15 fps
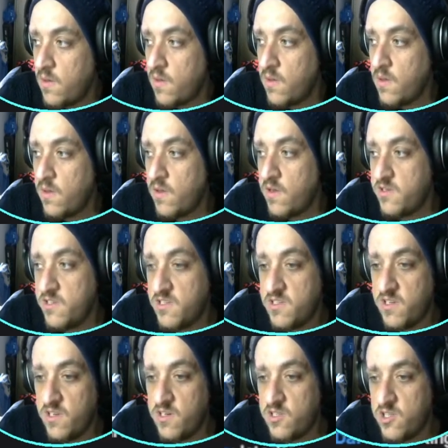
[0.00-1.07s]
As you can see in
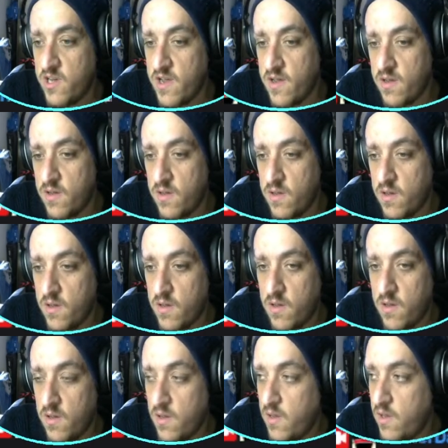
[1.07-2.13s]
chat,
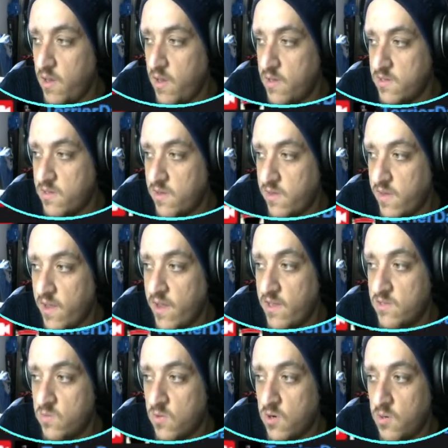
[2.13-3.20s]
that is
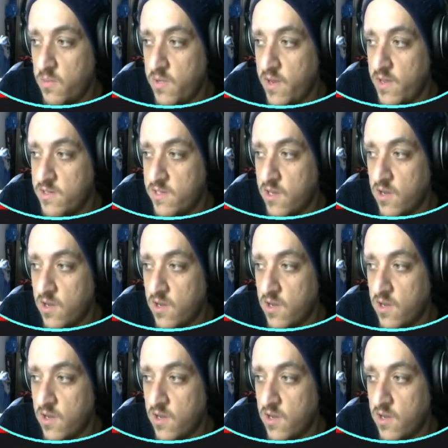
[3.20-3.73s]
what updates are.